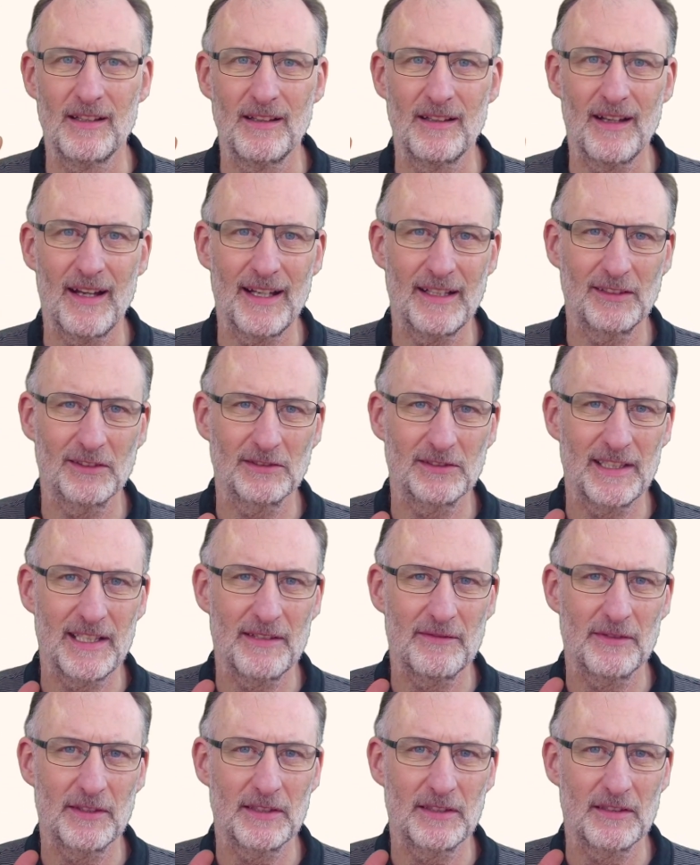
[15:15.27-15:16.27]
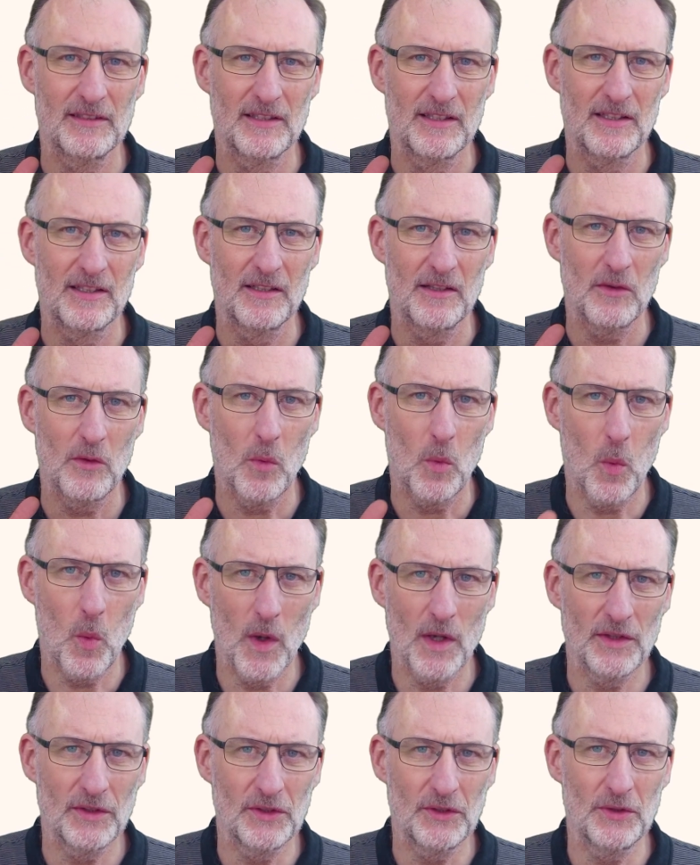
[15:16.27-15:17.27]
I don't even
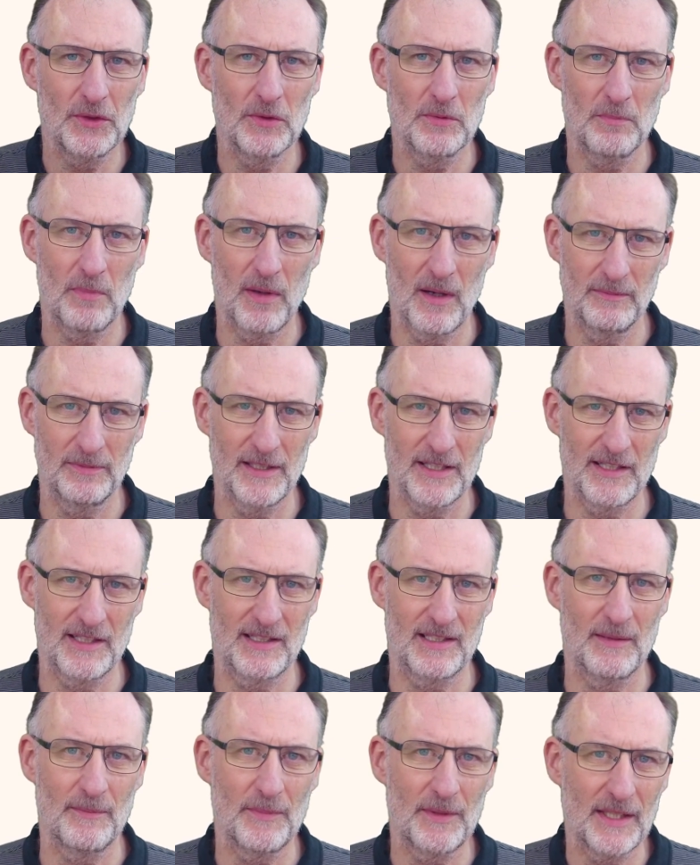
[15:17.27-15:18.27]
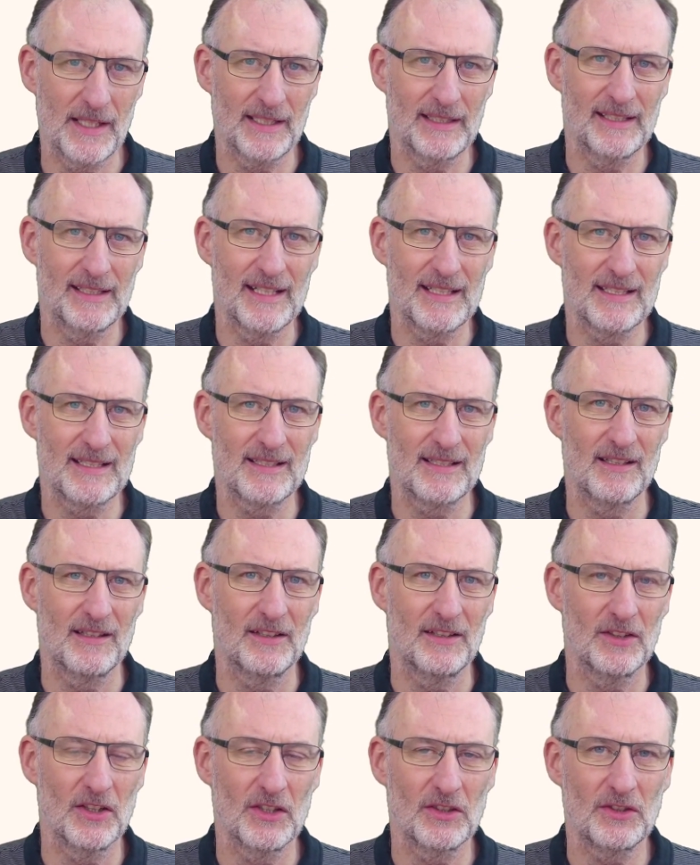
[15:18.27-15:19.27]
want to publish something that's
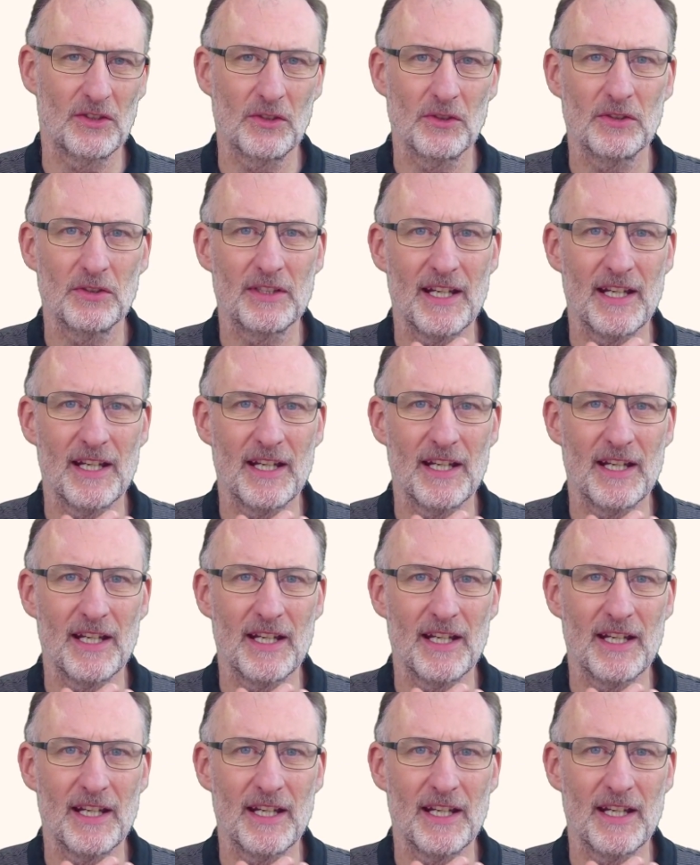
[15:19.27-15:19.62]
not good.